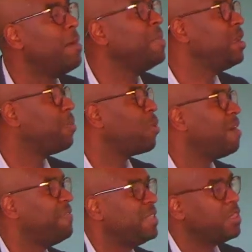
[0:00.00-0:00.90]
the
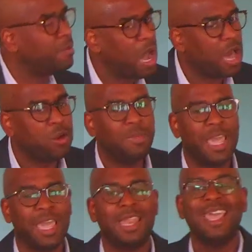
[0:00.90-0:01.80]
prophet, the model
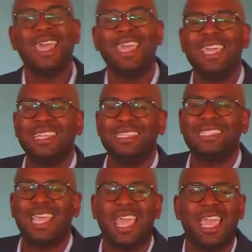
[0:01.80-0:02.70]
man, he is
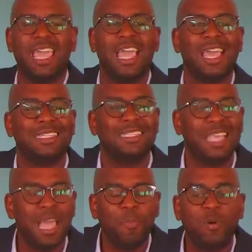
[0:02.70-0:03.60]
a
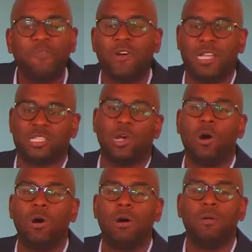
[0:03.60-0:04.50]
example for us
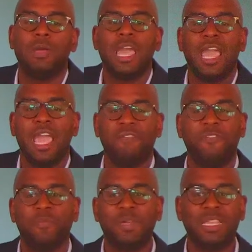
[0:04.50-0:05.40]
all. And
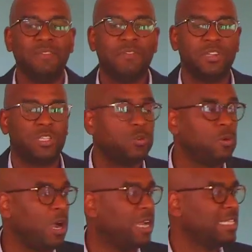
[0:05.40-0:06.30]
for believers who
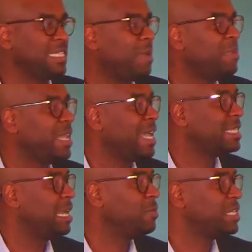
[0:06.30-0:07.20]
are assembling, as
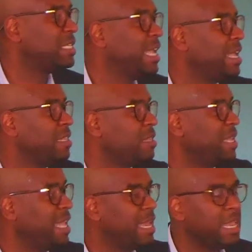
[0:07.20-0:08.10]
I was saying at the
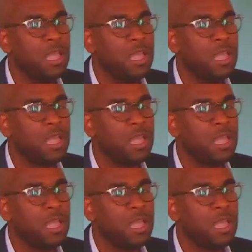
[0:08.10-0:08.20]
beginning,